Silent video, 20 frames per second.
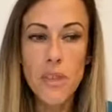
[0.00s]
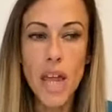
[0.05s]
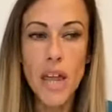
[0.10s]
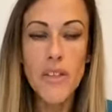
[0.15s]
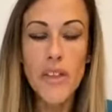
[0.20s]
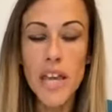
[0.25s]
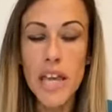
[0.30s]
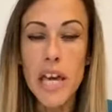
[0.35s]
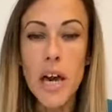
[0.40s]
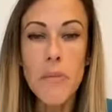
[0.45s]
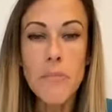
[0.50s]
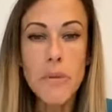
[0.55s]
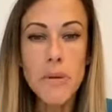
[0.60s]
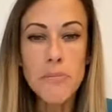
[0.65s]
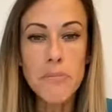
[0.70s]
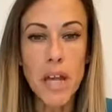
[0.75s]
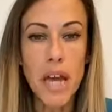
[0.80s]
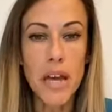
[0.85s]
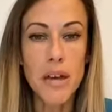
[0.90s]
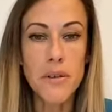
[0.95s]

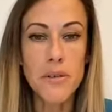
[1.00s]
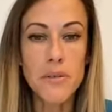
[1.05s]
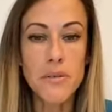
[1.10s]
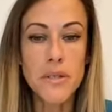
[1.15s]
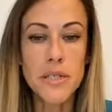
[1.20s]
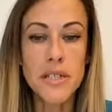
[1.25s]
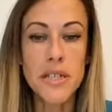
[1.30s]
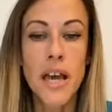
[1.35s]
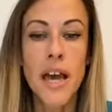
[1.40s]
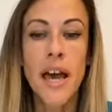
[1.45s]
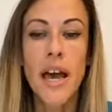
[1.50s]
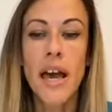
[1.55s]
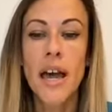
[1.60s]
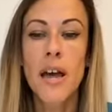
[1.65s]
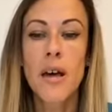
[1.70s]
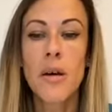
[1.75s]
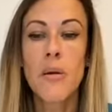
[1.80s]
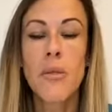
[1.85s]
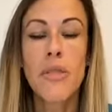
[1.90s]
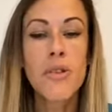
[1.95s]
knows
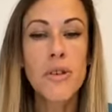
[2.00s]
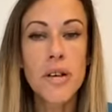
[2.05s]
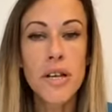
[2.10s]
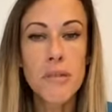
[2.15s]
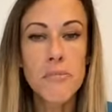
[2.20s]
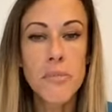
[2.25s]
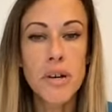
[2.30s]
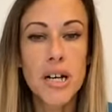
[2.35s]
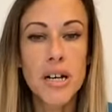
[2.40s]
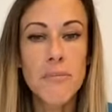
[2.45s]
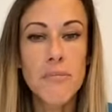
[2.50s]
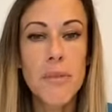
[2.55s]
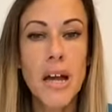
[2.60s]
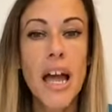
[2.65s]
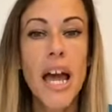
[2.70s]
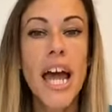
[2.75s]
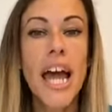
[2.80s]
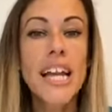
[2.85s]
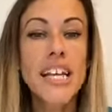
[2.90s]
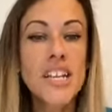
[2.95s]
through your
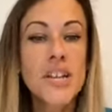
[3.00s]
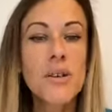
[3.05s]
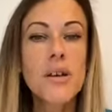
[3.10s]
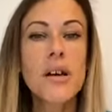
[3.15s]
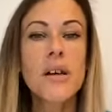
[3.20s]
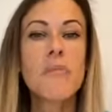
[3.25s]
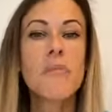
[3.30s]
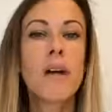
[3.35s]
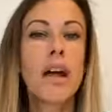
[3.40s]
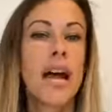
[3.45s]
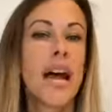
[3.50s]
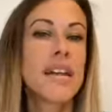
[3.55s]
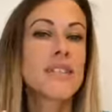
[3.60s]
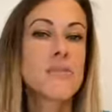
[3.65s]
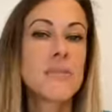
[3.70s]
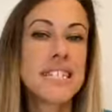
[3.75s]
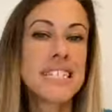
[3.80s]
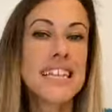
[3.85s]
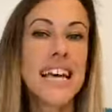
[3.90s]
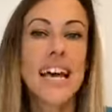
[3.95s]
mum, and you can, as
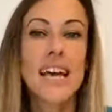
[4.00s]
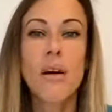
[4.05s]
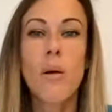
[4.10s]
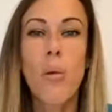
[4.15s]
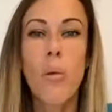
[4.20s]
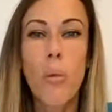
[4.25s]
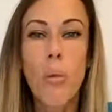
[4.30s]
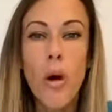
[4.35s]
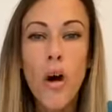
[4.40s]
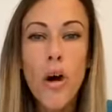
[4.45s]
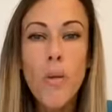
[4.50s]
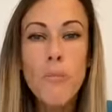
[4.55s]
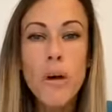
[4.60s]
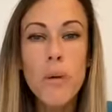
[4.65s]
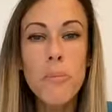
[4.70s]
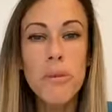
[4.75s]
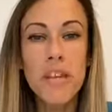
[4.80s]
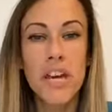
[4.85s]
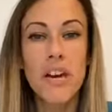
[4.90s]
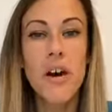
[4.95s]
we say, warm
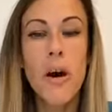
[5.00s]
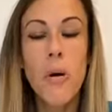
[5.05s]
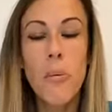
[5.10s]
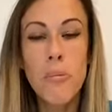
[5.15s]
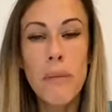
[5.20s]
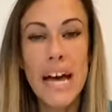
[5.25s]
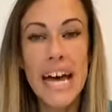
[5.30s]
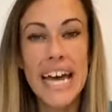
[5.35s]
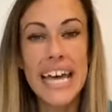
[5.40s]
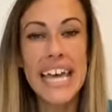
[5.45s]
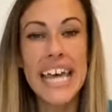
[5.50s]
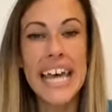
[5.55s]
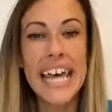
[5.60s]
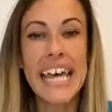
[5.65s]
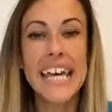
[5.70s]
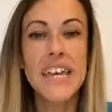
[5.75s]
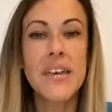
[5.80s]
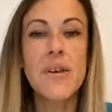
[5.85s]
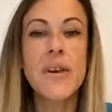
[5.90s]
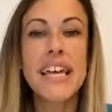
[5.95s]
up your cold market.
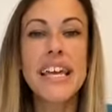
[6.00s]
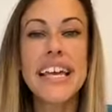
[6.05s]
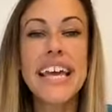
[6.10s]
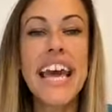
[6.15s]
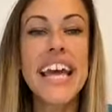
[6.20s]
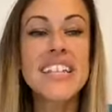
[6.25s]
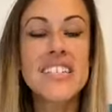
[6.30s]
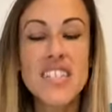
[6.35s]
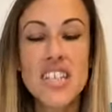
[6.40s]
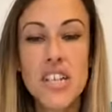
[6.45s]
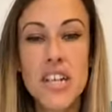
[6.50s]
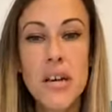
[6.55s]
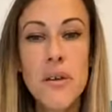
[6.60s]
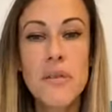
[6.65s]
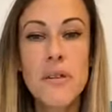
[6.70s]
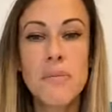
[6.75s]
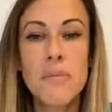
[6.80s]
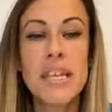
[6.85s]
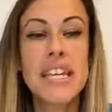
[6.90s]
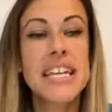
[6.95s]
You can get to know
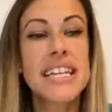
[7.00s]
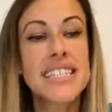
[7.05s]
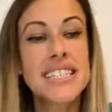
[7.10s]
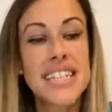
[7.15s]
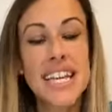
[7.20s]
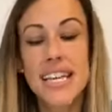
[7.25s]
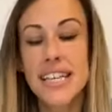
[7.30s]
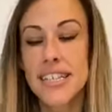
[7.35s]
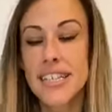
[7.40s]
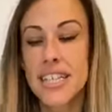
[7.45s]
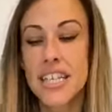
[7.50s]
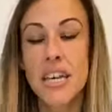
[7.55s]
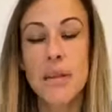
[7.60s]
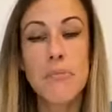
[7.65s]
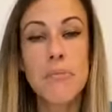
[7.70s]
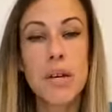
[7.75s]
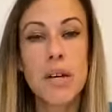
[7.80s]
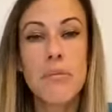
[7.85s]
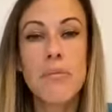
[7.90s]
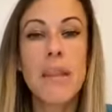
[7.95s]
them. You can say to your
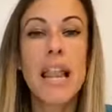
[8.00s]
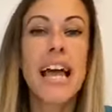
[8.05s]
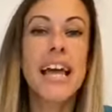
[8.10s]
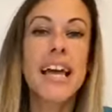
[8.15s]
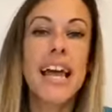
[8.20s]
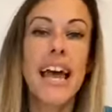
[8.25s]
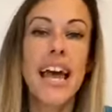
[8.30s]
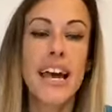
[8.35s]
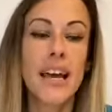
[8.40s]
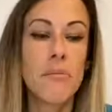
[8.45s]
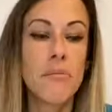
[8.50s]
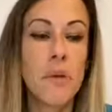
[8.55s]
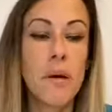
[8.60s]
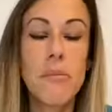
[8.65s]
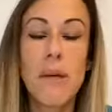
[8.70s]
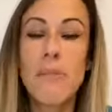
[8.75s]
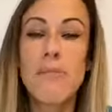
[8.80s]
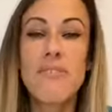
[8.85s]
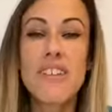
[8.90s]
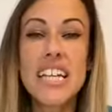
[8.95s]
mum, like,
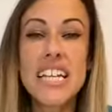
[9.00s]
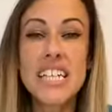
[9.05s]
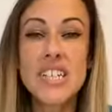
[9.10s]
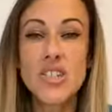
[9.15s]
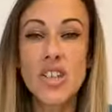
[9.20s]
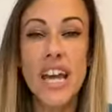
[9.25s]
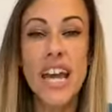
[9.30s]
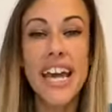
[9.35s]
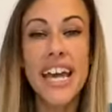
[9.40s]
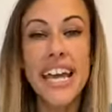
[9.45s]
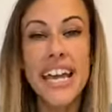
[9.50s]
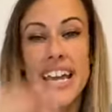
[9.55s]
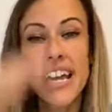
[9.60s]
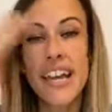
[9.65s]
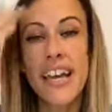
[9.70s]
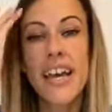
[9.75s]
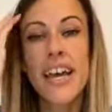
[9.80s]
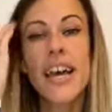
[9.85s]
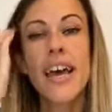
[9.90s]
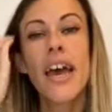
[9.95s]
mum, I'm really
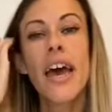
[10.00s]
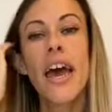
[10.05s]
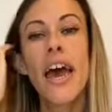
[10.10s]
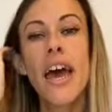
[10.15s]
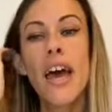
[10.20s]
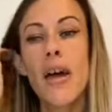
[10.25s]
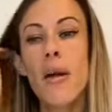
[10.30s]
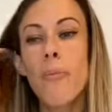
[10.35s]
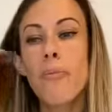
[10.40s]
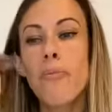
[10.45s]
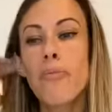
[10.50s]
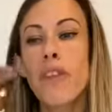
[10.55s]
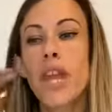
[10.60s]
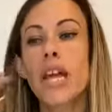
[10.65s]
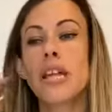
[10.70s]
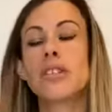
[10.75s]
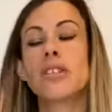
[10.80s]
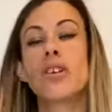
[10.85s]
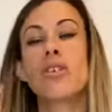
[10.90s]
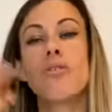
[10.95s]
trying
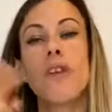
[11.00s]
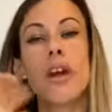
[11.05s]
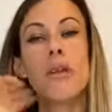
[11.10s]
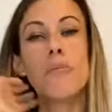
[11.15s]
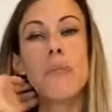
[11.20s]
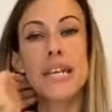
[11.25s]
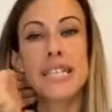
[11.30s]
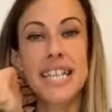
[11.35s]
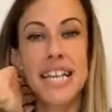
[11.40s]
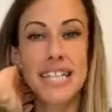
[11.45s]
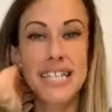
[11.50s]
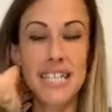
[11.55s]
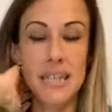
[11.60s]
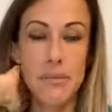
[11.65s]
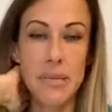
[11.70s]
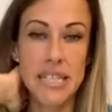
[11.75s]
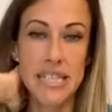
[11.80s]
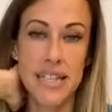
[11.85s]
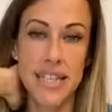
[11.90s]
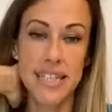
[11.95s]
to grow my Sensi
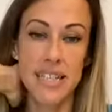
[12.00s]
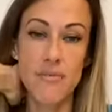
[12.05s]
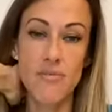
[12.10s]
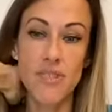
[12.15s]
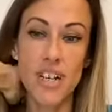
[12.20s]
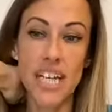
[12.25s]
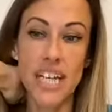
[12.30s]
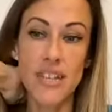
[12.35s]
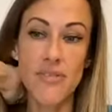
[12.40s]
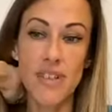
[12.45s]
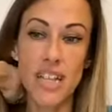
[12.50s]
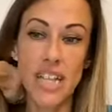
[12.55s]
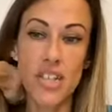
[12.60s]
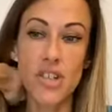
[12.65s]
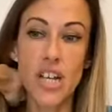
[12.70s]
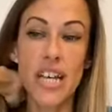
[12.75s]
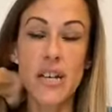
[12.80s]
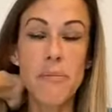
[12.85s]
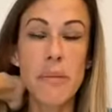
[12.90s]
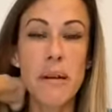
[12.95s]
business. I'm really, really
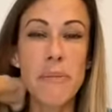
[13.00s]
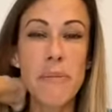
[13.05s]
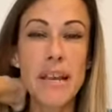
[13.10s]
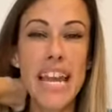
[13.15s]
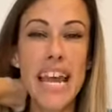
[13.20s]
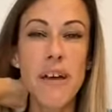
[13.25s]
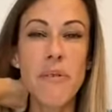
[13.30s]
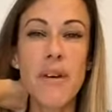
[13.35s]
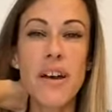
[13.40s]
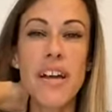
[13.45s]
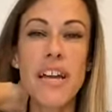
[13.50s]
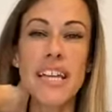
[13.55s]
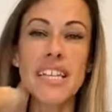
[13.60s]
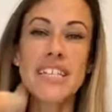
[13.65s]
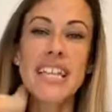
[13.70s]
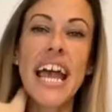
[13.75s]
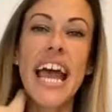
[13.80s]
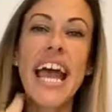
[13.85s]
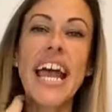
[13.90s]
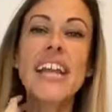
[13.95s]
trying to build my network.
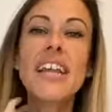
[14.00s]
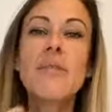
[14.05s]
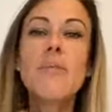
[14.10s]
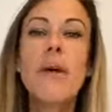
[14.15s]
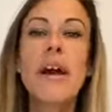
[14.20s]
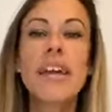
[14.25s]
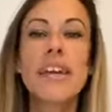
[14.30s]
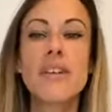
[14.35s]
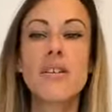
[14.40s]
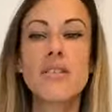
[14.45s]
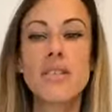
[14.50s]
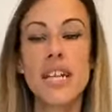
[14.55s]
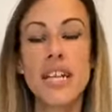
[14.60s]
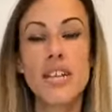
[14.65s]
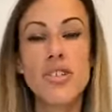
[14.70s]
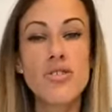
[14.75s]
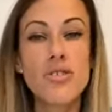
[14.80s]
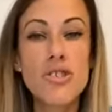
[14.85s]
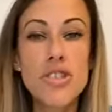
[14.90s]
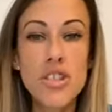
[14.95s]
Is there any way you could
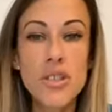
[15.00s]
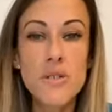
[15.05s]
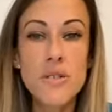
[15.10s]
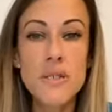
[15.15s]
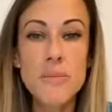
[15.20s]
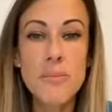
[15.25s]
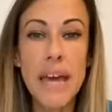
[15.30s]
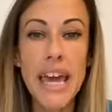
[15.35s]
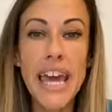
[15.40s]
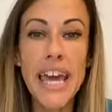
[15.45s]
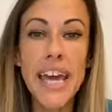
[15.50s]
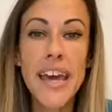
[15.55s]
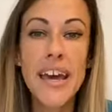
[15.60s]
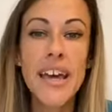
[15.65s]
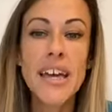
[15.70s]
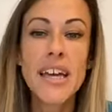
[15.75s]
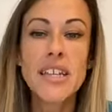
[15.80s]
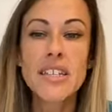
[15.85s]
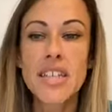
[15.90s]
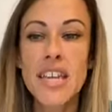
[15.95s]
introduce me
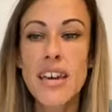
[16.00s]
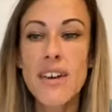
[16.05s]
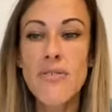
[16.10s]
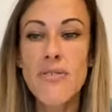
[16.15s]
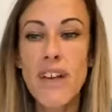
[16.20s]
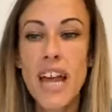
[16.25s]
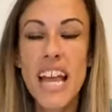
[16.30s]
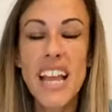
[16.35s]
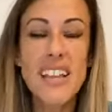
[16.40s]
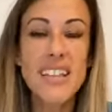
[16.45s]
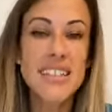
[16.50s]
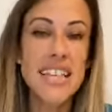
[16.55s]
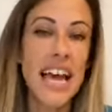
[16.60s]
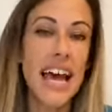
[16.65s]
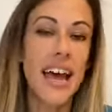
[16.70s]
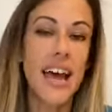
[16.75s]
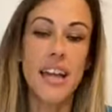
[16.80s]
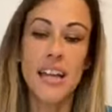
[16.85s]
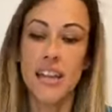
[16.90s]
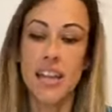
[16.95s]
to your friends?
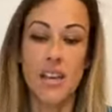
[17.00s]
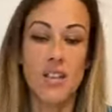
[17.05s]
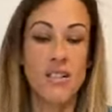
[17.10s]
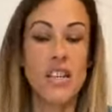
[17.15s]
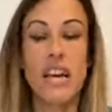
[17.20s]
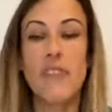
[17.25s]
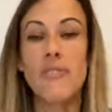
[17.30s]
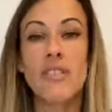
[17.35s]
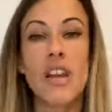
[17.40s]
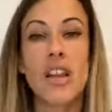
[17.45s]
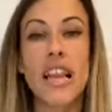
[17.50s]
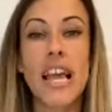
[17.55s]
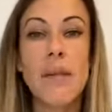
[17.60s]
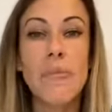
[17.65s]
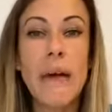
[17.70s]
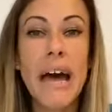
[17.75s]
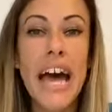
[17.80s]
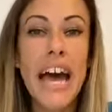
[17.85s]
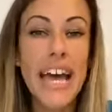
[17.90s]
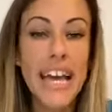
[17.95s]
They could have an online
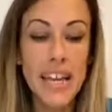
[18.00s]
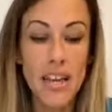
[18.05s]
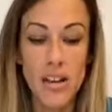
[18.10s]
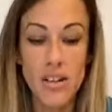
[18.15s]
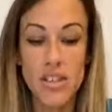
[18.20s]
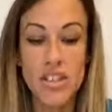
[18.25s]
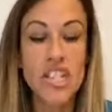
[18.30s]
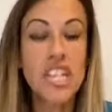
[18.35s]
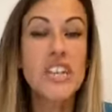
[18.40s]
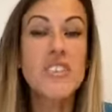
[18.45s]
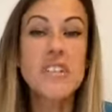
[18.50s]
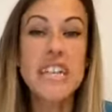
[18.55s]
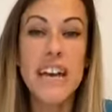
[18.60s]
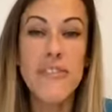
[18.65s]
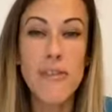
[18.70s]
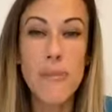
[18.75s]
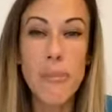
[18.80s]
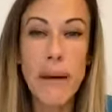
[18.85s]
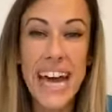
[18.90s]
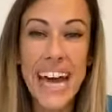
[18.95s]
party, or she could
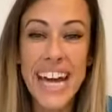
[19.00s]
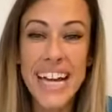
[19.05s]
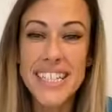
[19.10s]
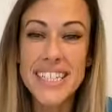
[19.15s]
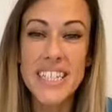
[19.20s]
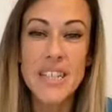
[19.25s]
have a party